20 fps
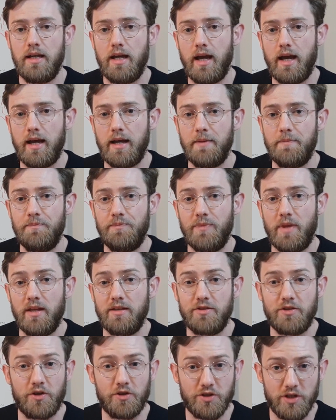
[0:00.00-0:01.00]
And
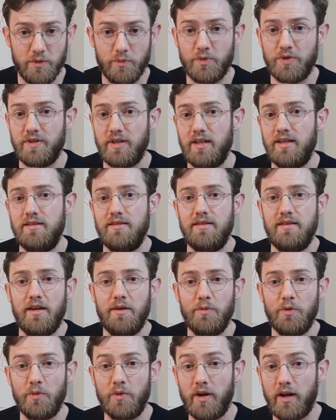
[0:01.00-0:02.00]
so she proceeded to tell
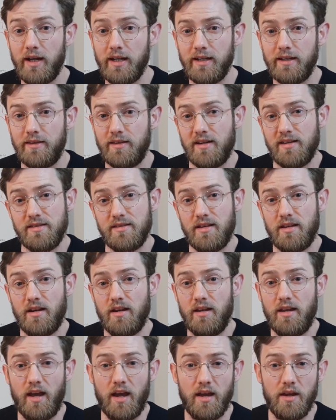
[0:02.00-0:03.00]
me why. And then I said,
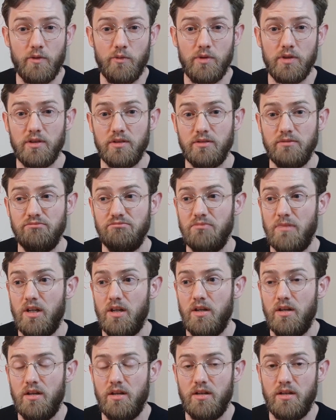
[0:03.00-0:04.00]
okay, well,
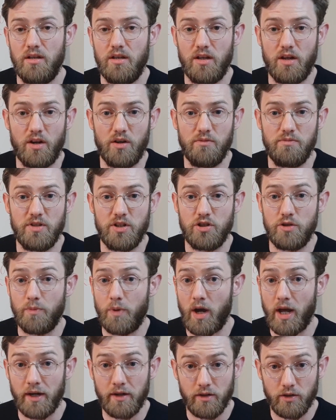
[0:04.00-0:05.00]
did you
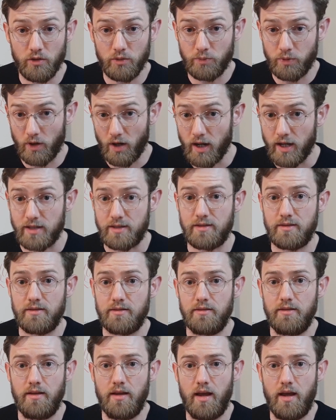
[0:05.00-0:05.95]
buy it at a good price?